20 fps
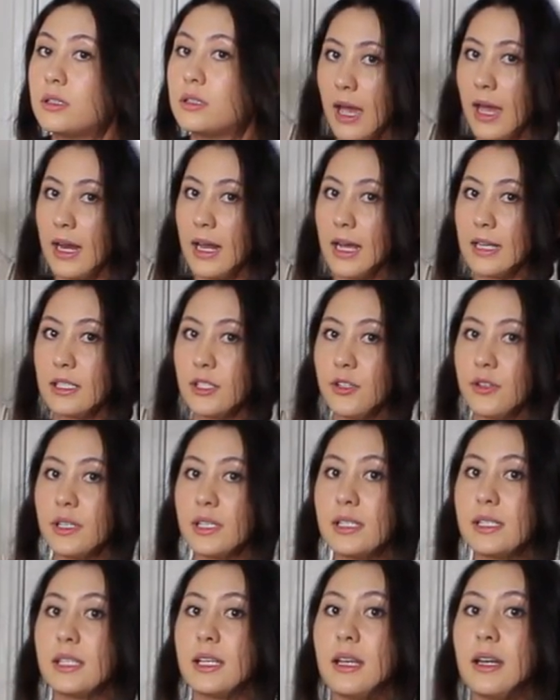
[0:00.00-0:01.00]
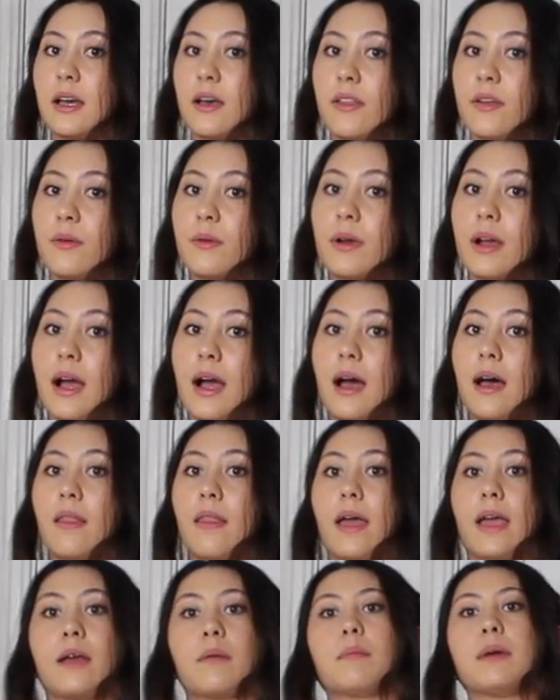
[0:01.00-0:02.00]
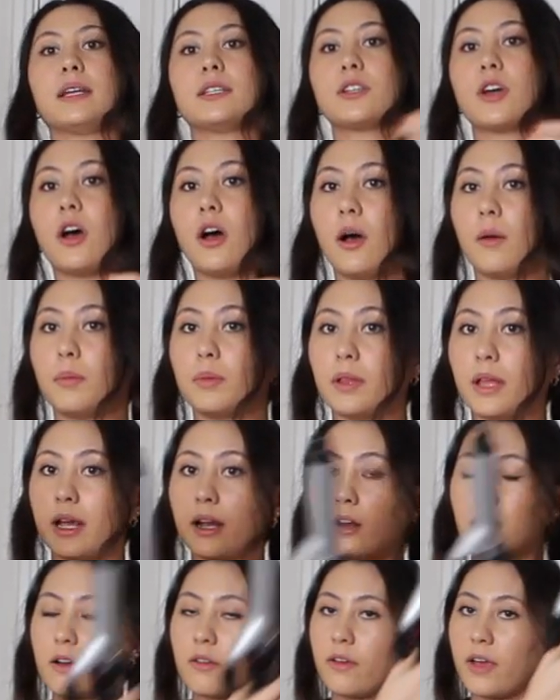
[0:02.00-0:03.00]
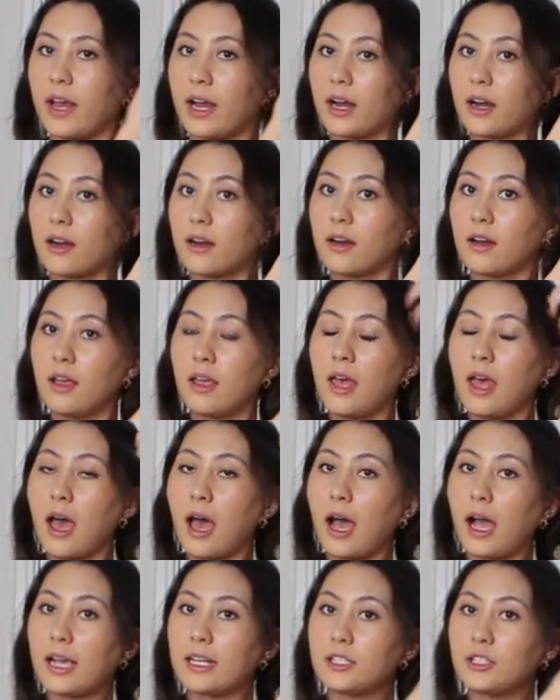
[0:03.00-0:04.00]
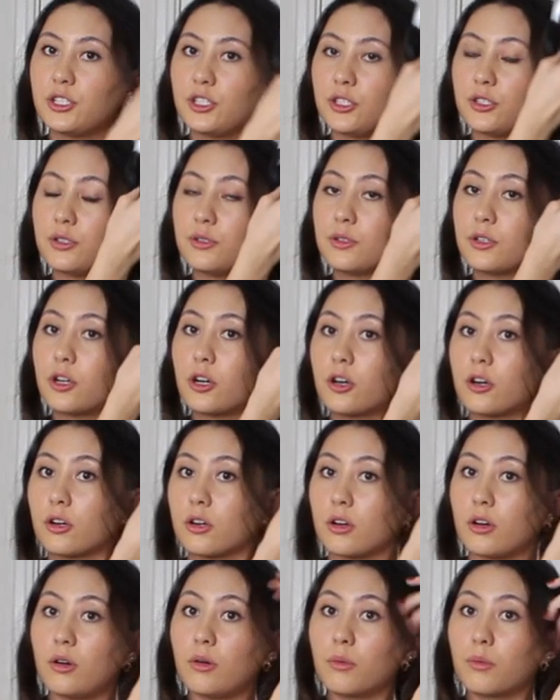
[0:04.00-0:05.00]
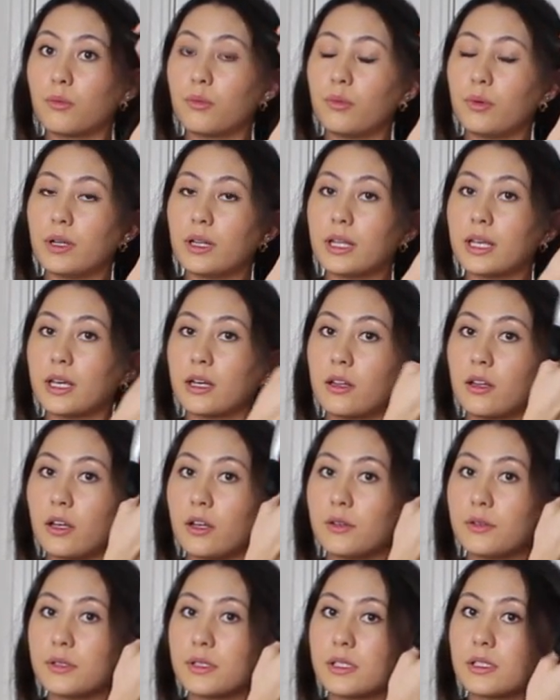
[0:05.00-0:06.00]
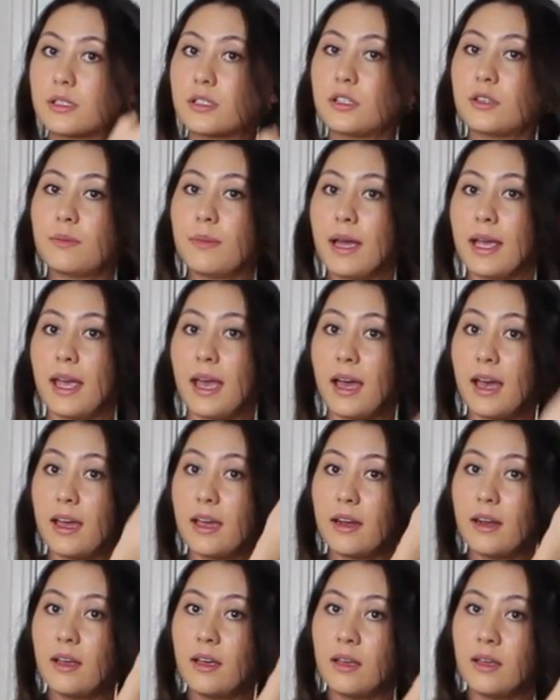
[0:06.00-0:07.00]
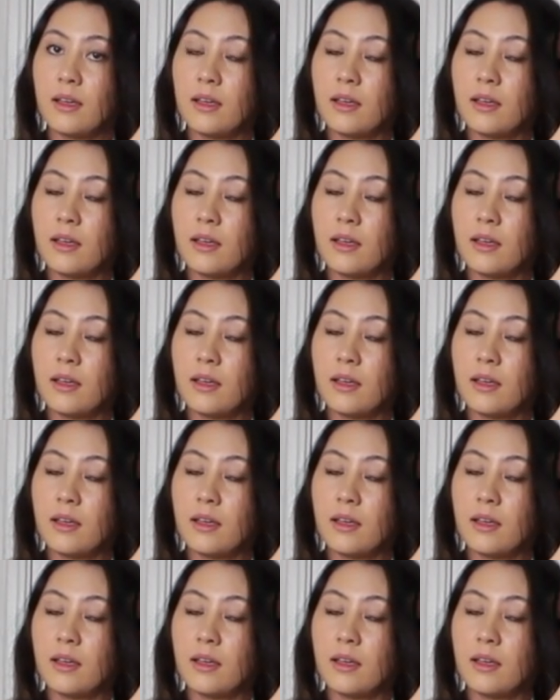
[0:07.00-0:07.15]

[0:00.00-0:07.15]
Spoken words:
And as you can see, now that we're at like my top layer of hair, I do curl really close to my head